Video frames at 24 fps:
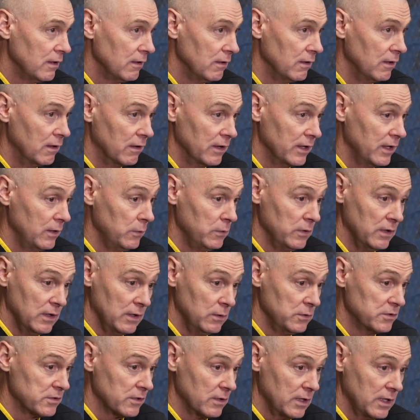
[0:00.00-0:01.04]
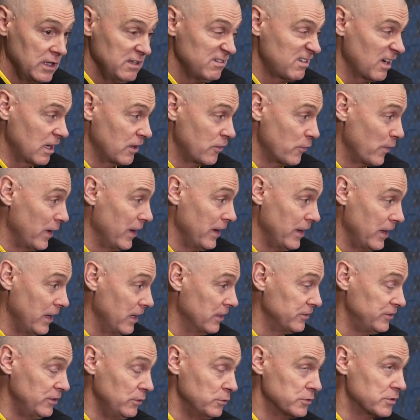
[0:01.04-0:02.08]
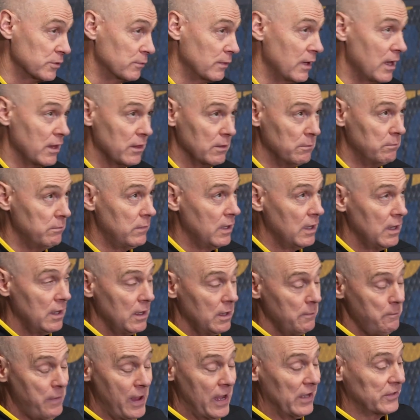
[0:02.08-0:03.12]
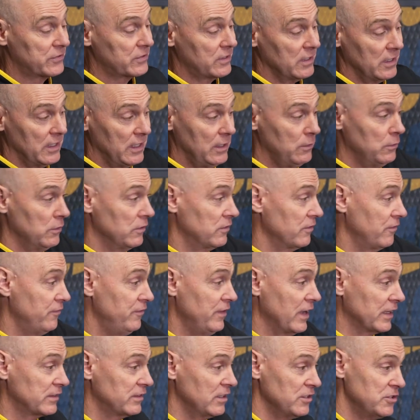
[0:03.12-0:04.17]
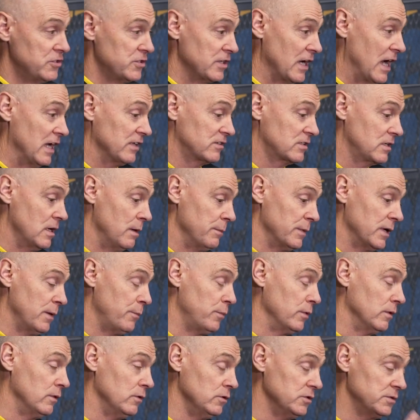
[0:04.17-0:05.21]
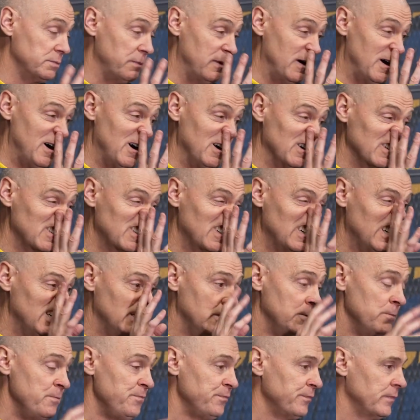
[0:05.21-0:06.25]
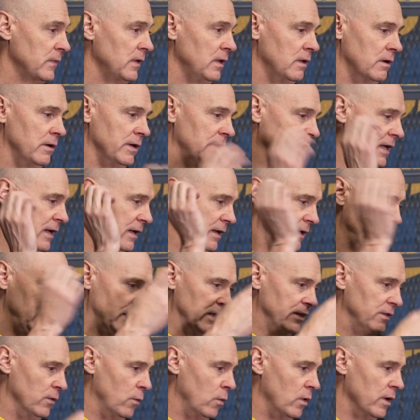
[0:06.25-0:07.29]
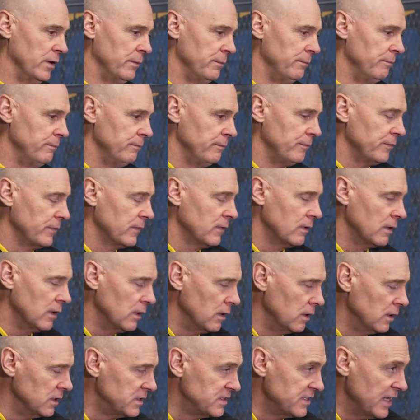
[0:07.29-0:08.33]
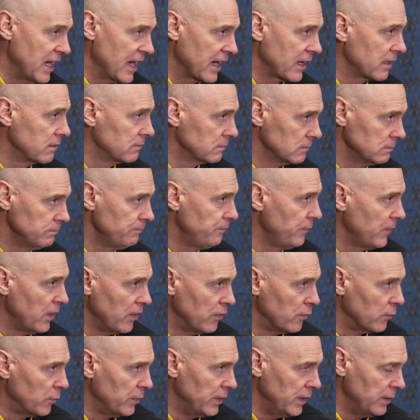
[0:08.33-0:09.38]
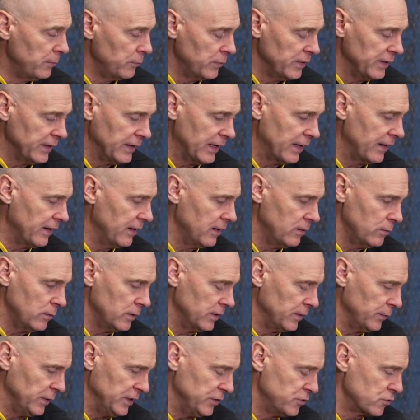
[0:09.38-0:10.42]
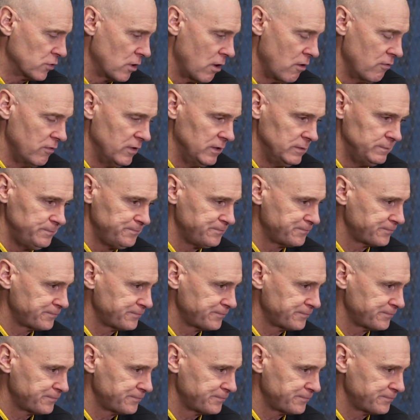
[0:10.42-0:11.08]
You know, he's got great hands. He was around the basket. He was affecting shots, coming up with loose balls. You know, he had the one attack of the rim when he drove it.